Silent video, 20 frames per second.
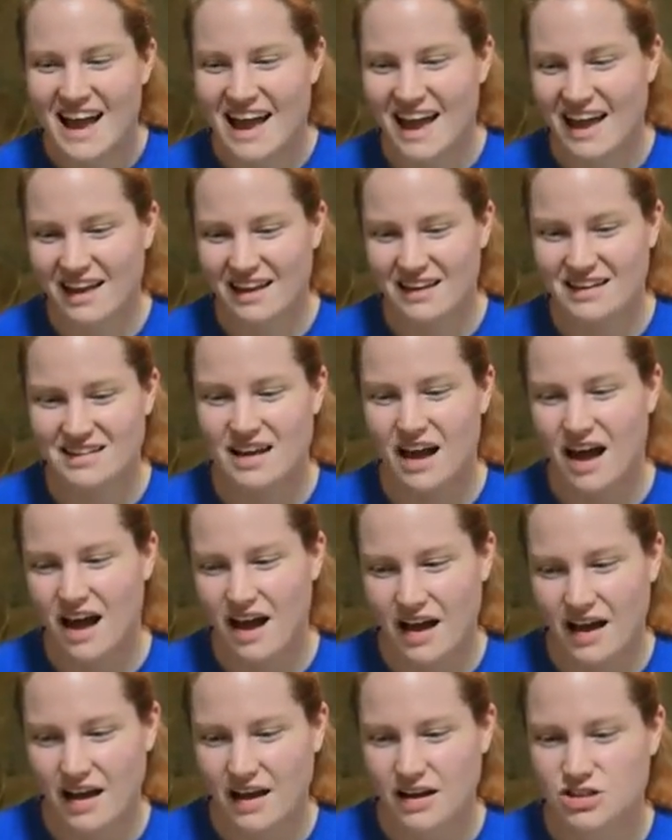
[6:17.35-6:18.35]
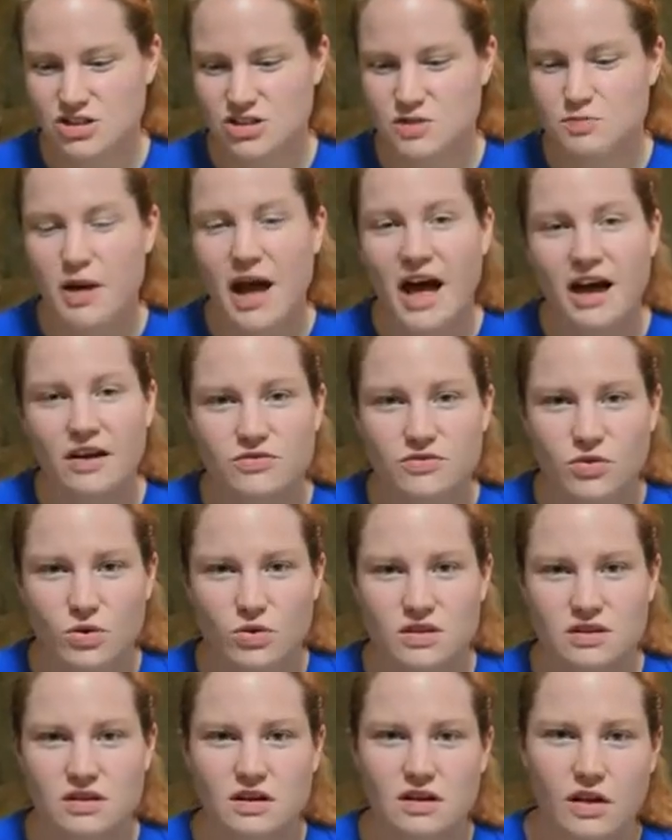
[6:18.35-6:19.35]
And I just pad
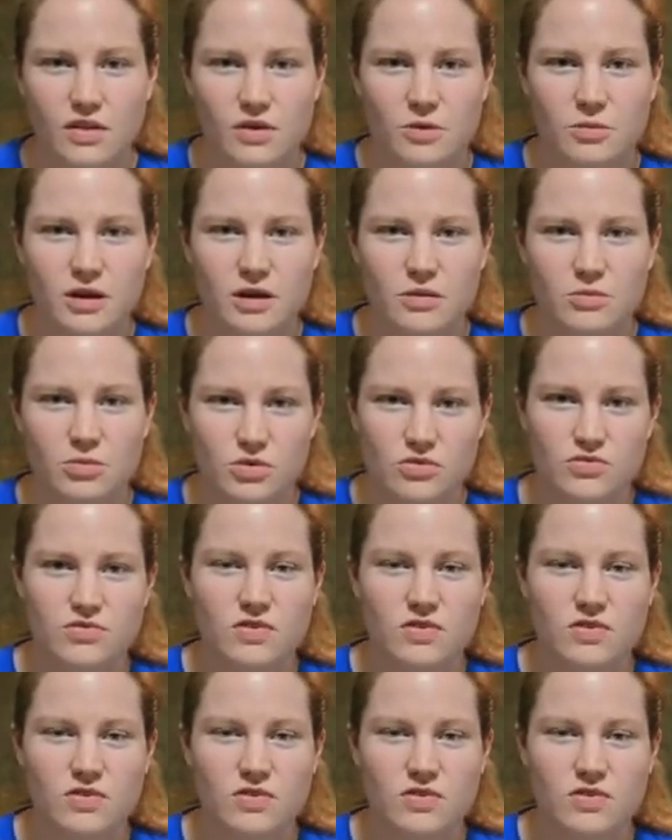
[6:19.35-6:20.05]
folded another bamboo